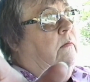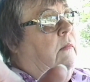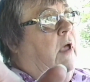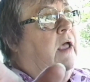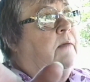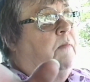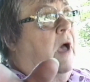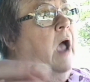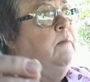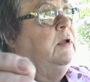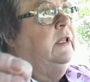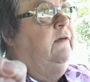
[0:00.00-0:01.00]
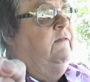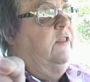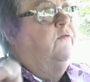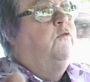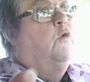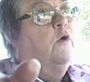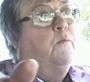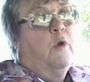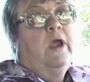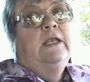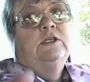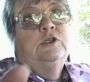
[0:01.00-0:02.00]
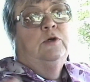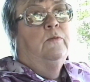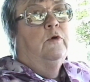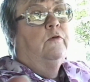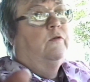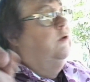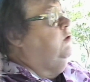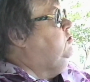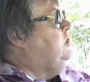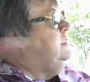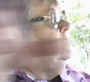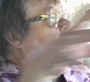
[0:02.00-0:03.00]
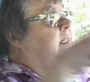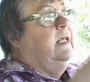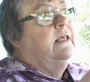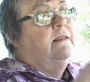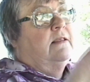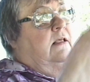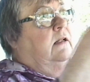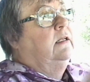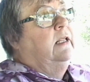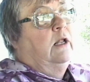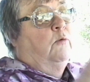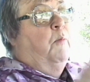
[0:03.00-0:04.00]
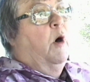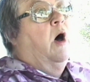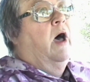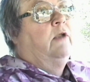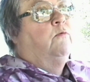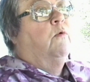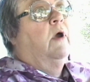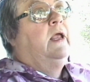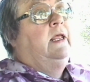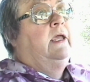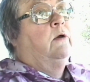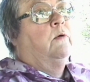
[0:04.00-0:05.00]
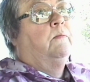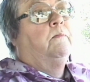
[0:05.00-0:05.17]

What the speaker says: I believe it's 4 brain tumors just in this little pod right here.